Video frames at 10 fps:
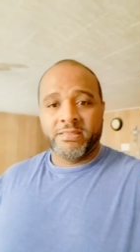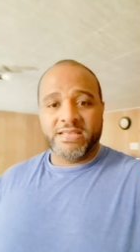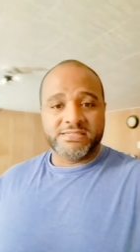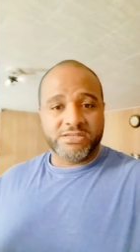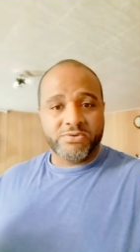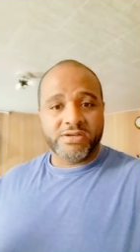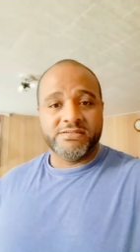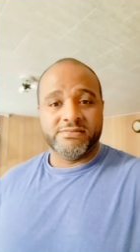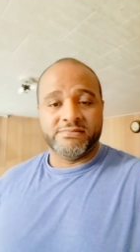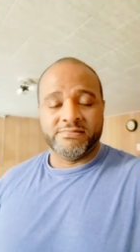That's the
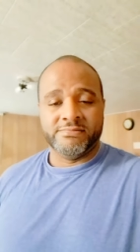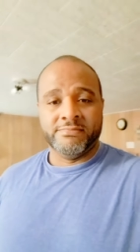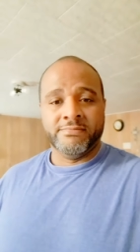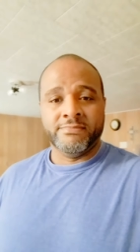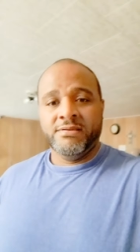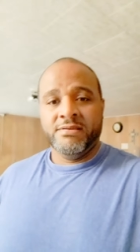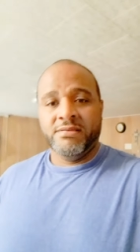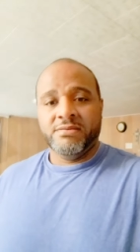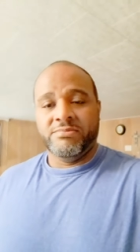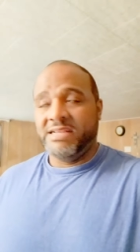question.
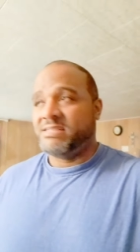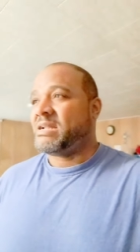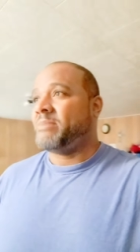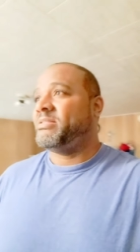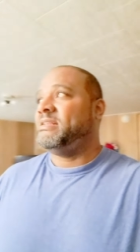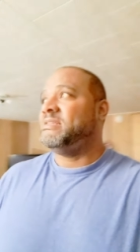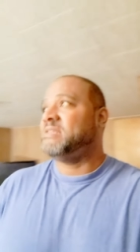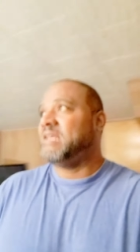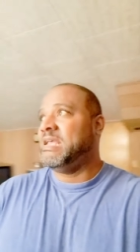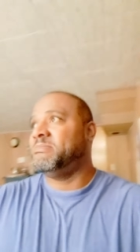We need to stop playing these
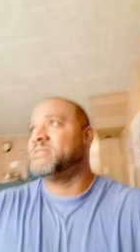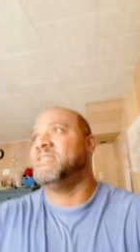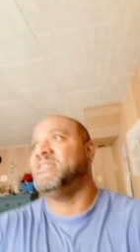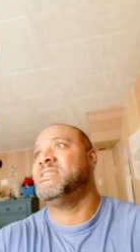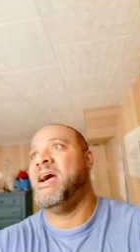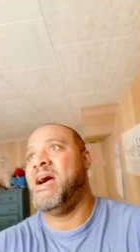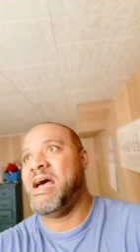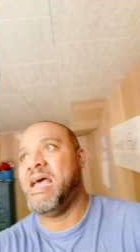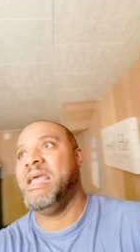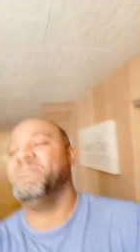games. The
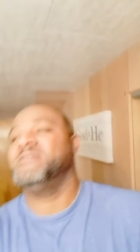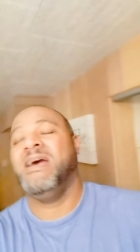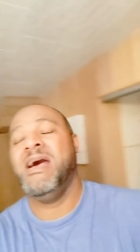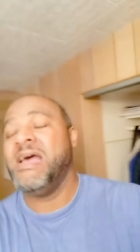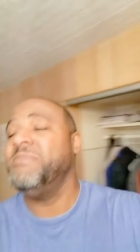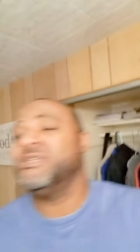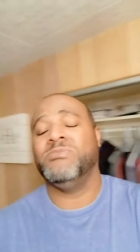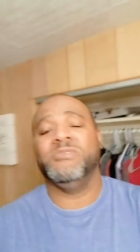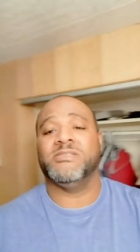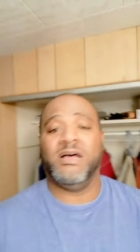time, time is
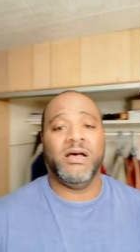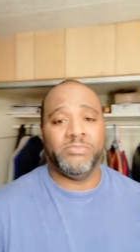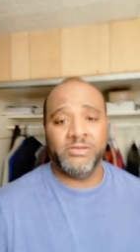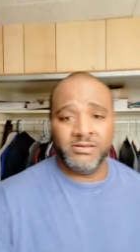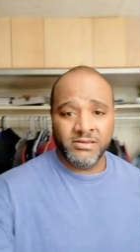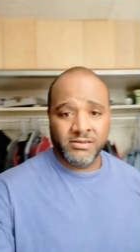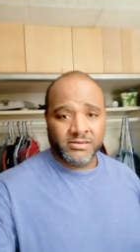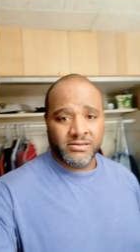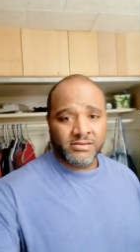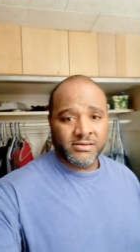almost up.
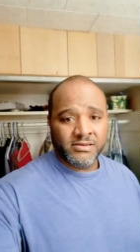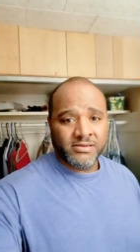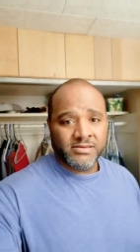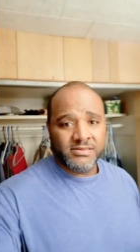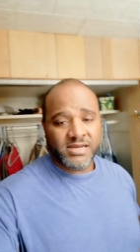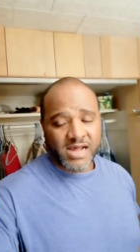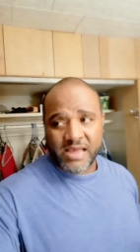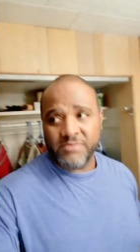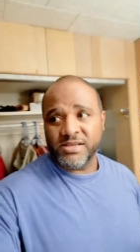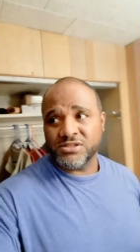
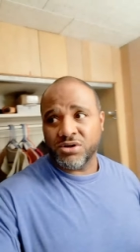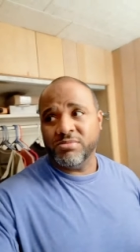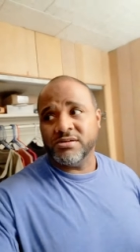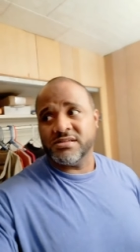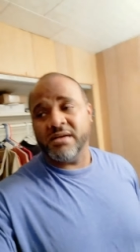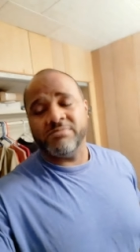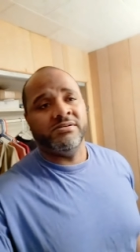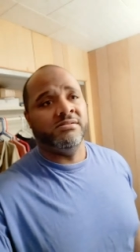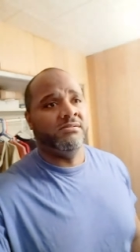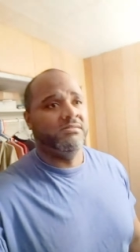Time is almost up.